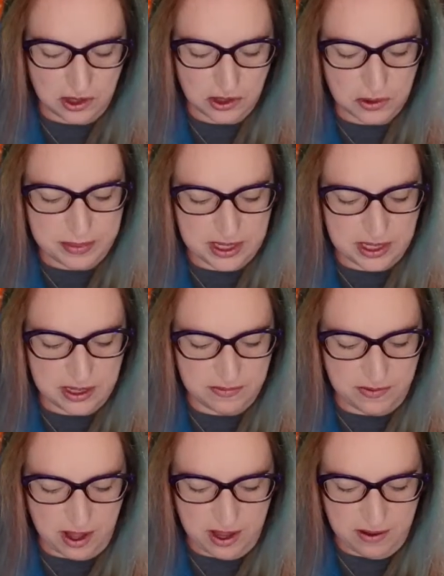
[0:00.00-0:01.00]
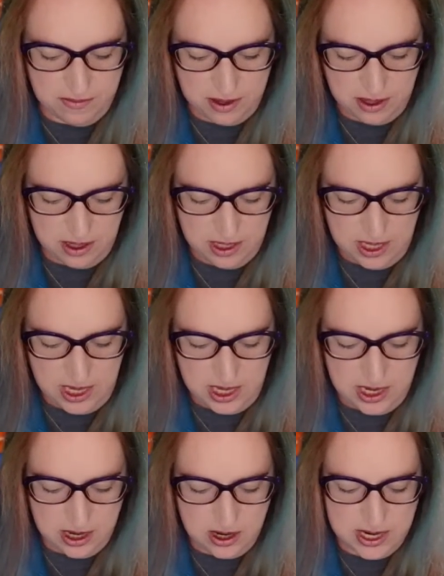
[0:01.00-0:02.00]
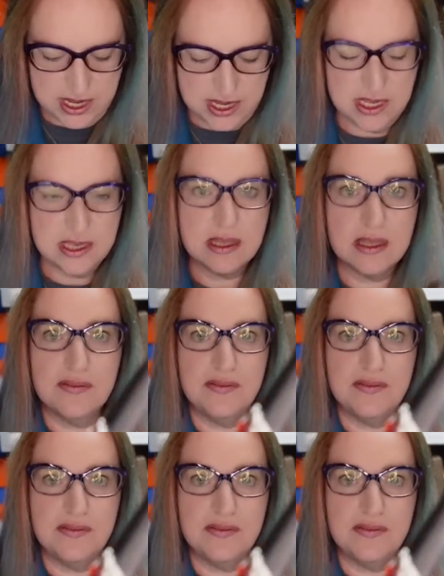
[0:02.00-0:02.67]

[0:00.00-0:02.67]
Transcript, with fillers: in Uncle Ben at five. Here is